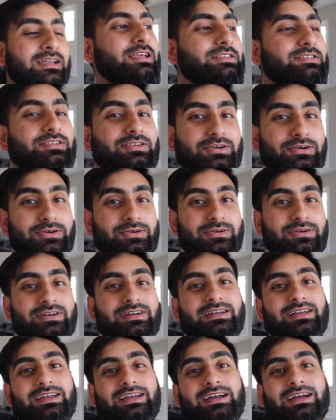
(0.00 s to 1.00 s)
So,
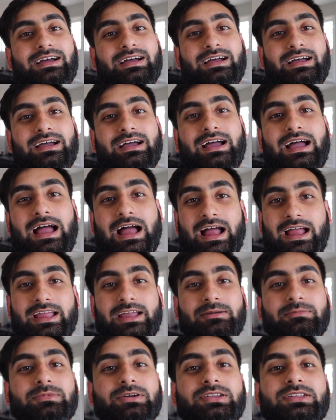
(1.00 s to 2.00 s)
I
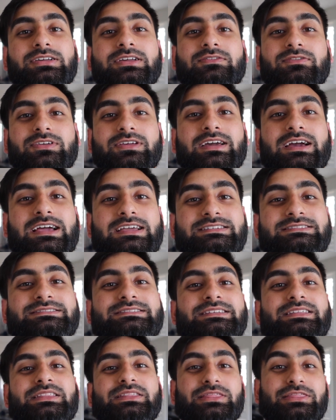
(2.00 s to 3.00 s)
am gonna give you guys